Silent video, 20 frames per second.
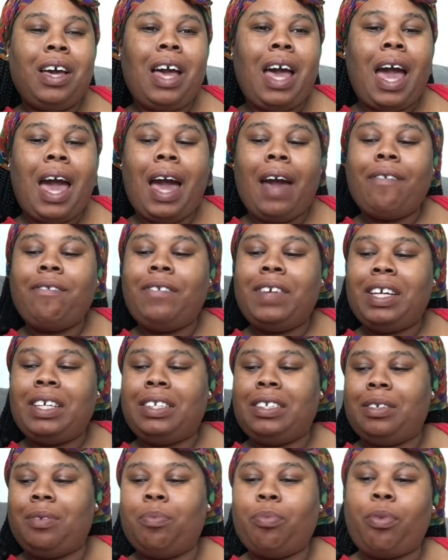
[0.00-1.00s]
I
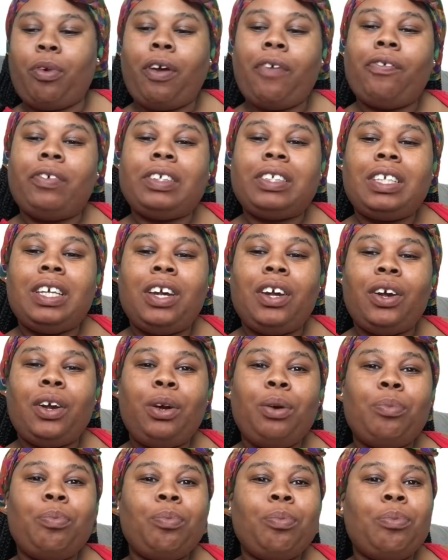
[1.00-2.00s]
fixed some breakfast here
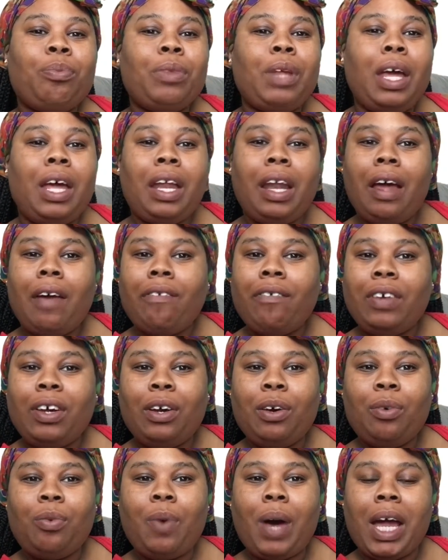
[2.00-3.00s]
and I
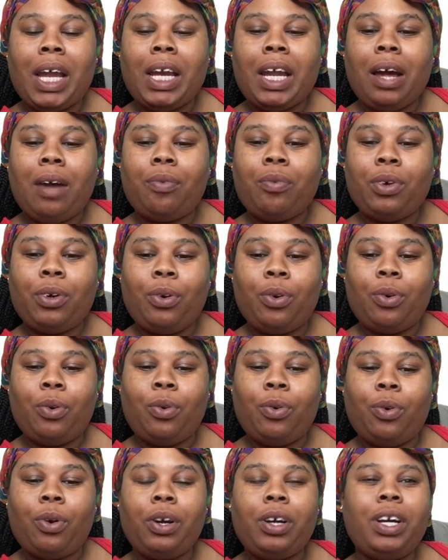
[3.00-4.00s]
figured why not
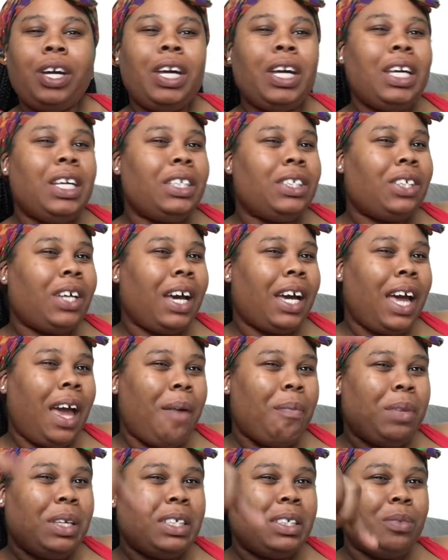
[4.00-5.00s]
record so I got
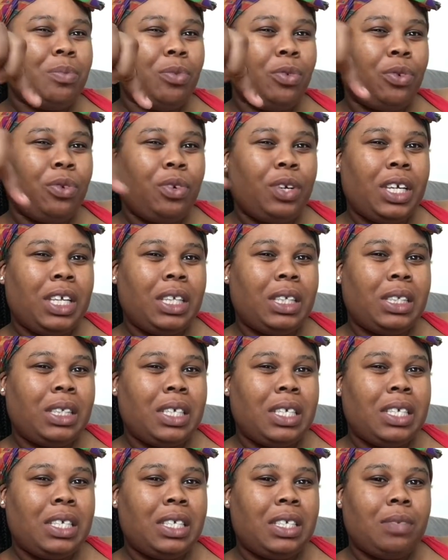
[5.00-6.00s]
me some grits
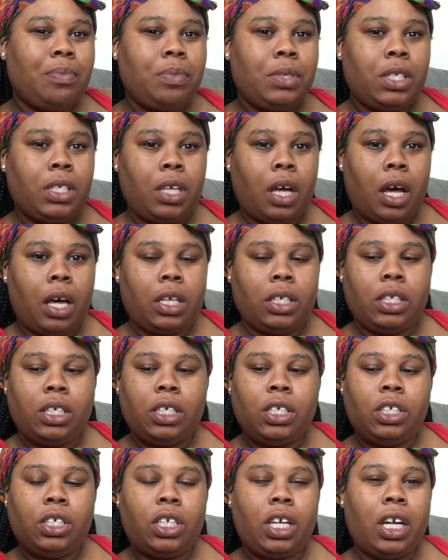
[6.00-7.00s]
some
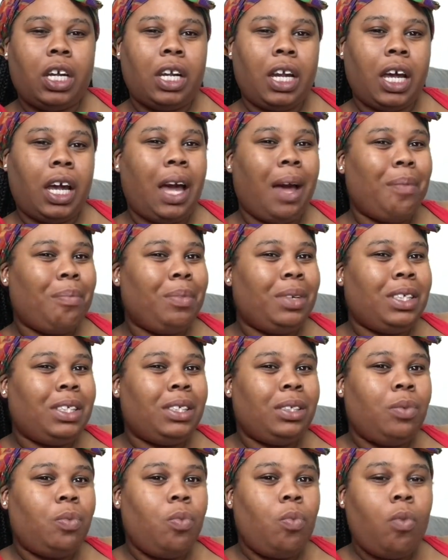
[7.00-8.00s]
sausage and I got me
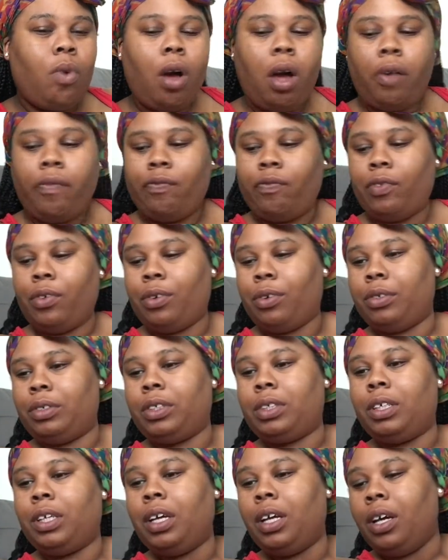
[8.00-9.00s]
some
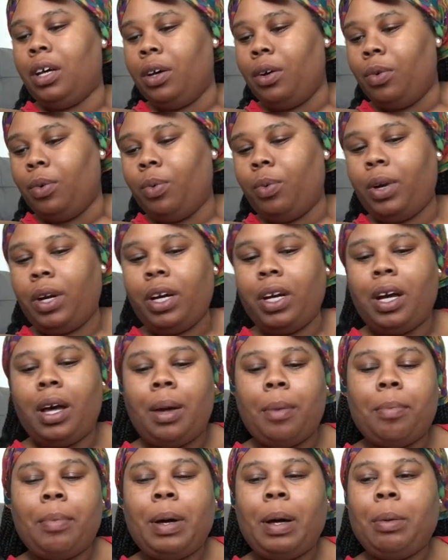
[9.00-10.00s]
waffles weird
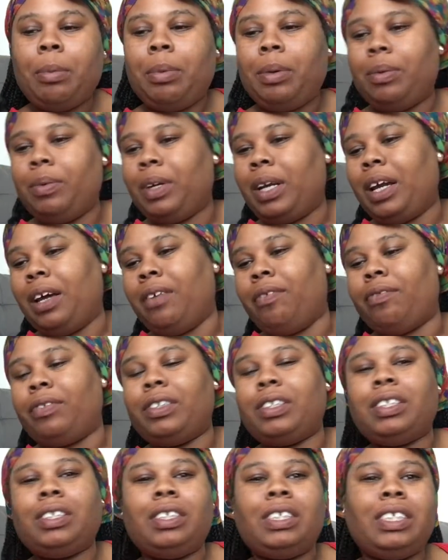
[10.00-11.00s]
combo but whatever
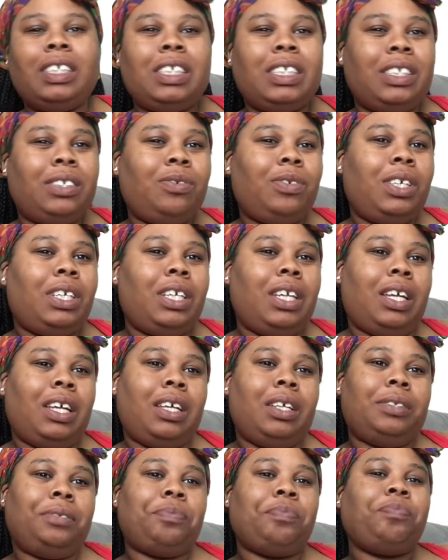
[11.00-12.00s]
it is what it is